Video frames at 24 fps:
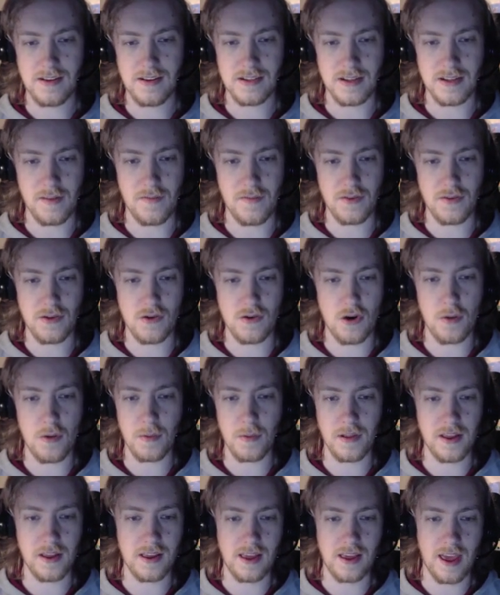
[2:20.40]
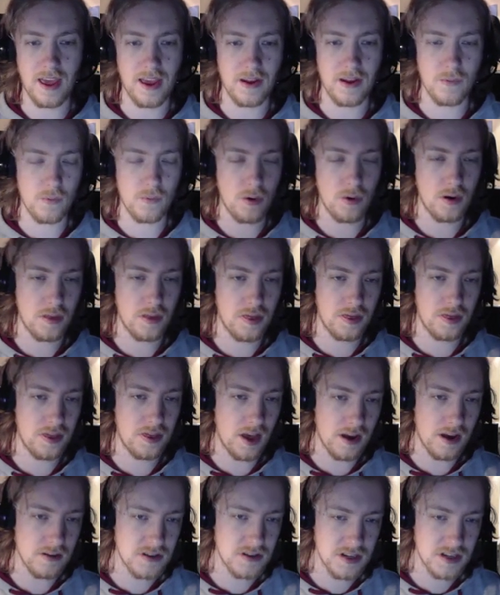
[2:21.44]
So if you'd normally gain
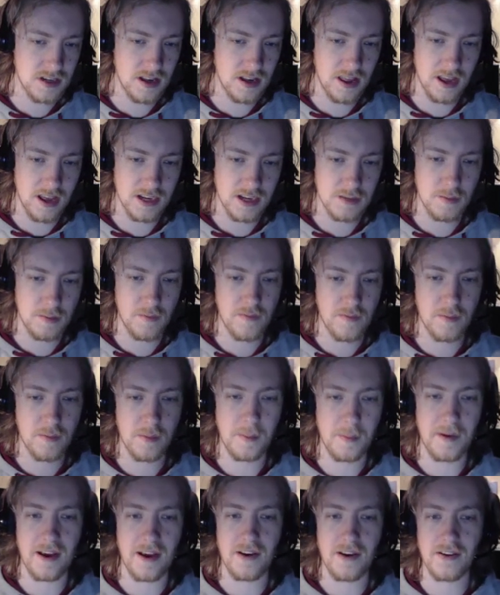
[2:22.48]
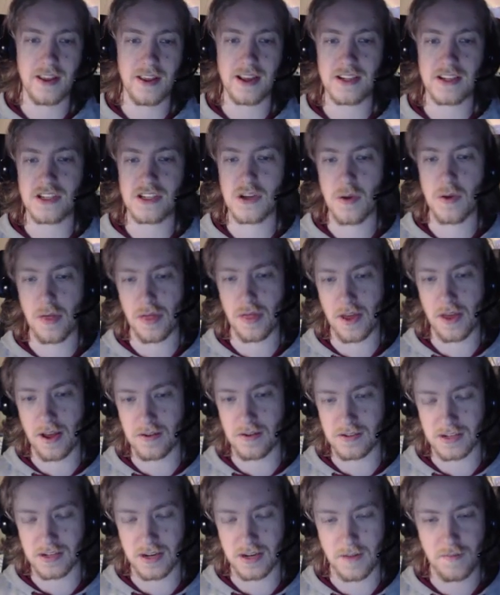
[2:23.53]
1,000 EXP from a battle, you get
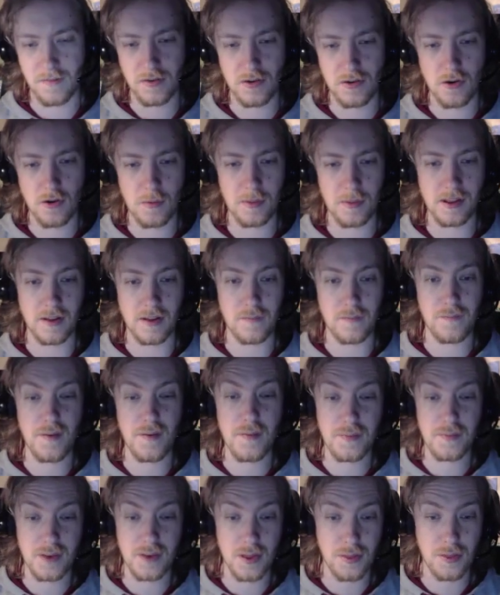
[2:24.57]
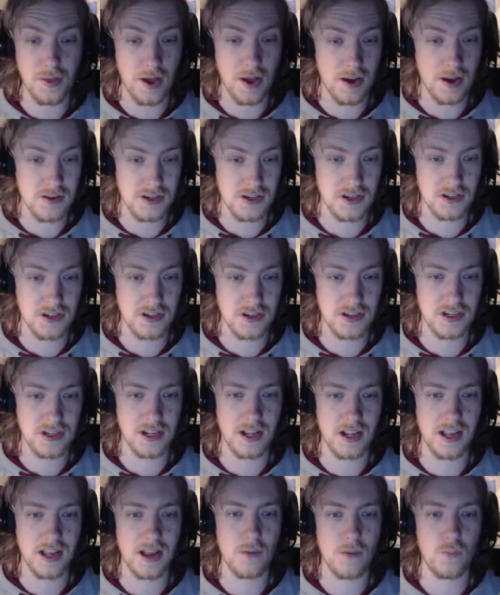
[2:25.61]
2,000. If you'd normally get 50,000, you
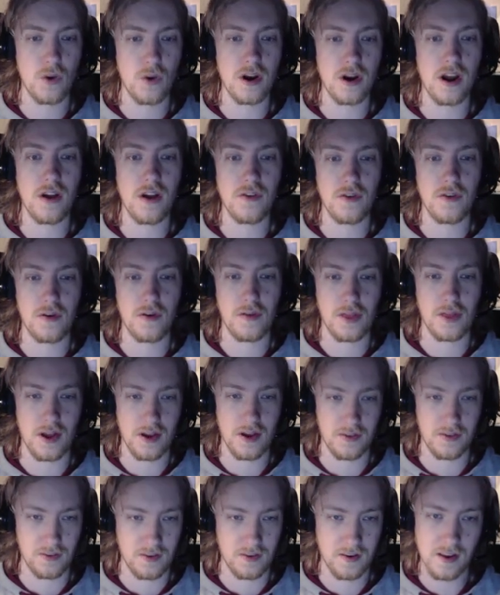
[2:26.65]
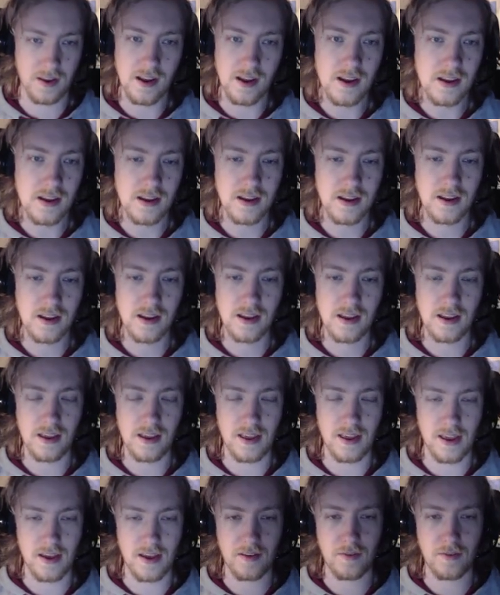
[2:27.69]
suddenly get 100,000
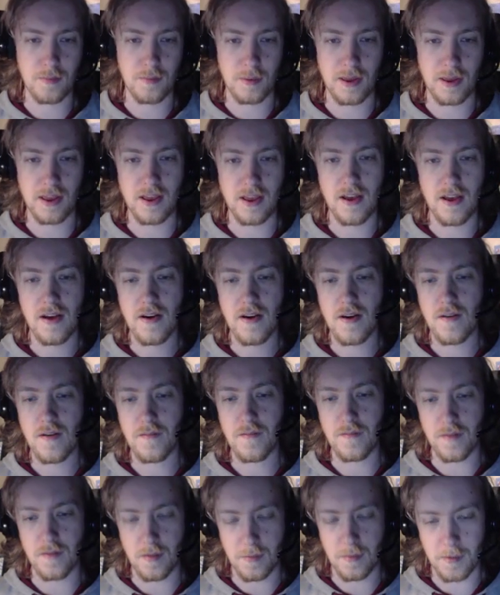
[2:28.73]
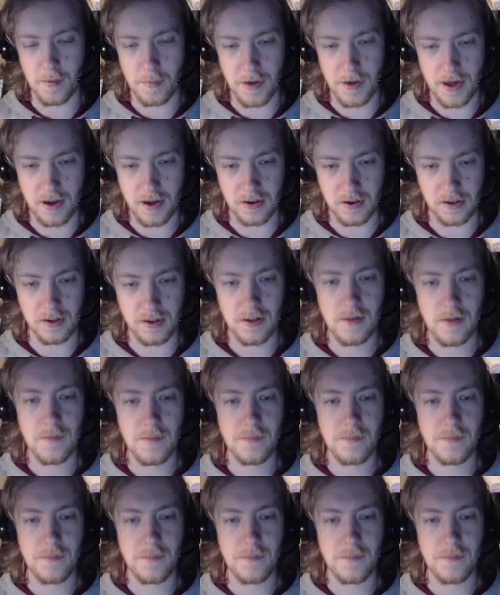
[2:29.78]
EXP from a battle,